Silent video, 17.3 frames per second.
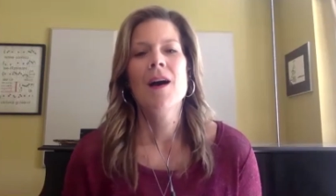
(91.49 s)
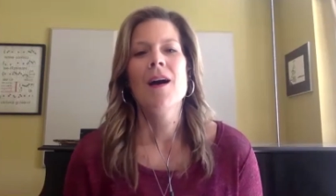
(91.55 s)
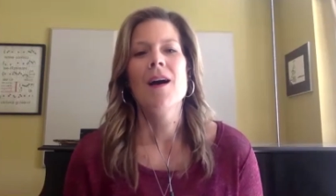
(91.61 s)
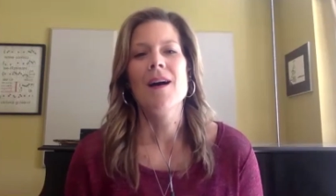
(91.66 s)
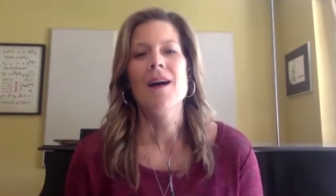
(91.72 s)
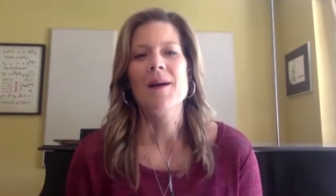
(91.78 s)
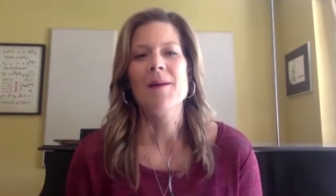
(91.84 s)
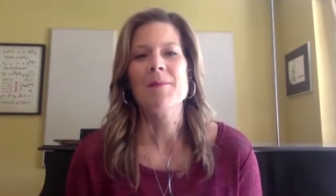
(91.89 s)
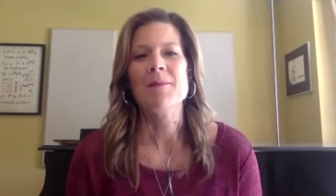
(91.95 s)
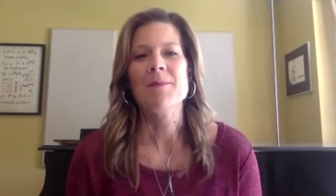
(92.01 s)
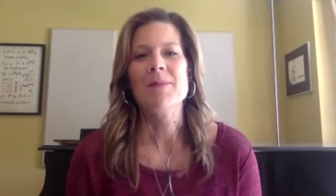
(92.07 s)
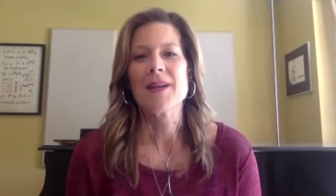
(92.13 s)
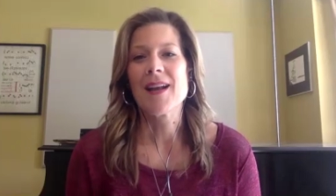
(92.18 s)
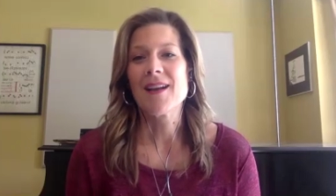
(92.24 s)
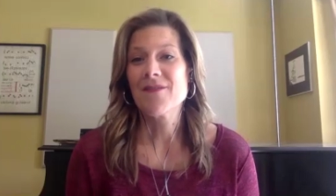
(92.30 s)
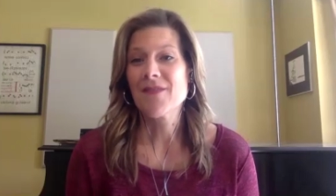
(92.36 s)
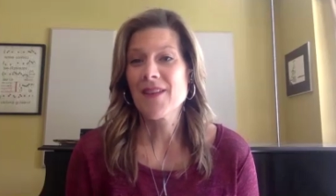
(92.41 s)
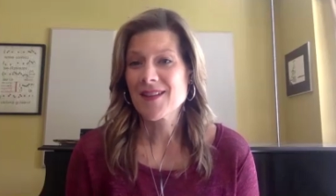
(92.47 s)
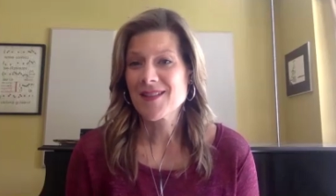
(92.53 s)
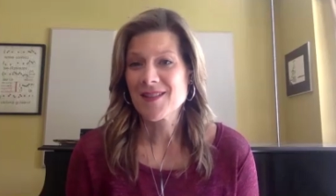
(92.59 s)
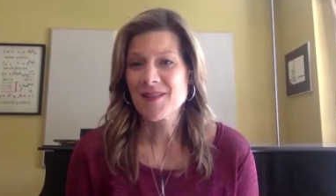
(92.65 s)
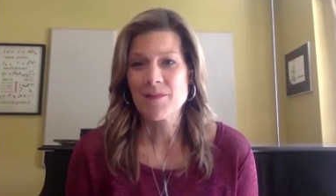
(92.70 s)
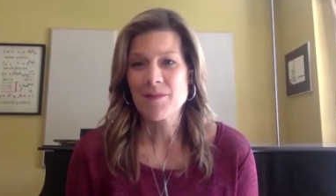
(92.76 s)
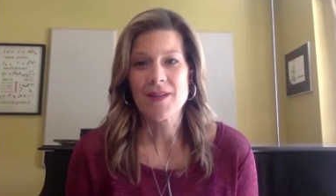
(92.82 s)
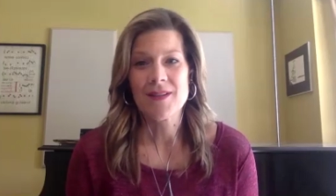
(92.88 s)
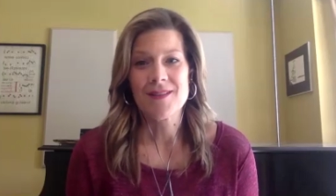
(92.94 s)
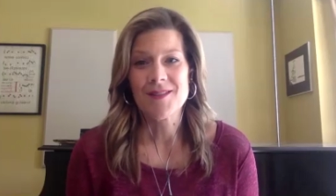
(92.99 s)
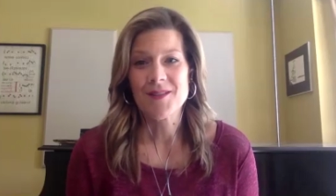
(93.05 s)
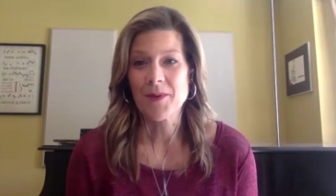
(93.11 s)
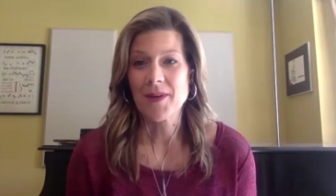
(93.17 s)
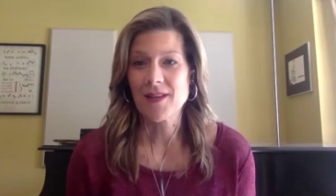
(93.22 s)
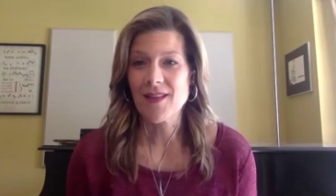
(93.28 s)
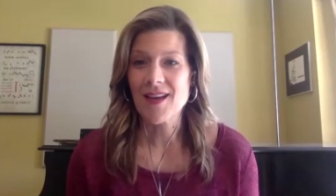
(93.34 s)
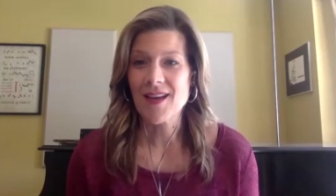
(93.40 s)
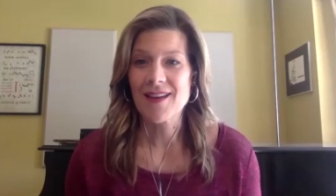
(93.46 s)
But I've actually been
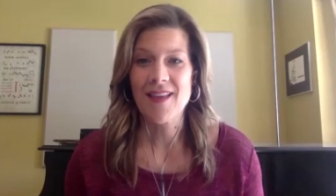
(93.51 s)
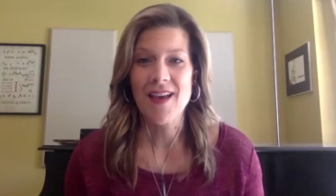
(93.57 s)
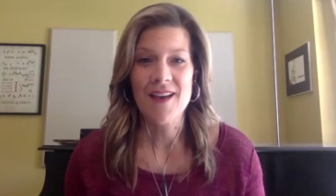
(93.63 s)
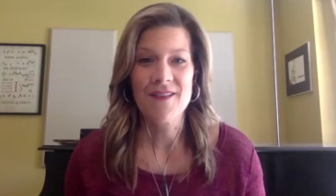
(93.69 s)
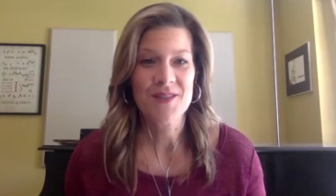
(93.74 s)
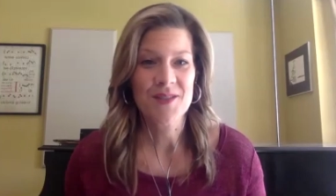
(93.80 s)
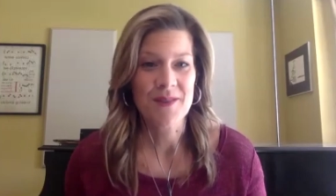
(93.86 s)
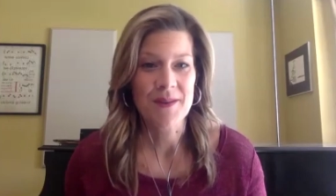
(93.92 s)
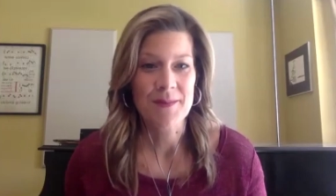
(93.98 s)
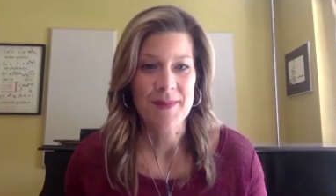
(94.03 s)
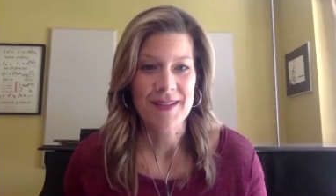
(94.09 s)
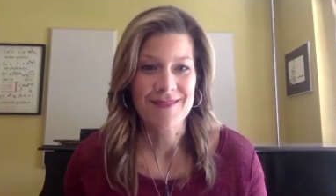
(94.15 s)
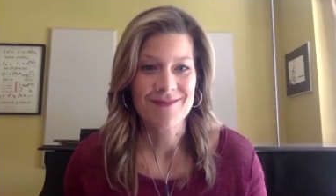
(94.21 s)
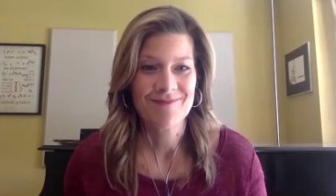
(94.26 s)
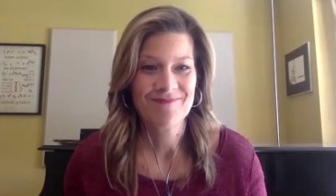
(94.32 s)
doing a lot of live streaming.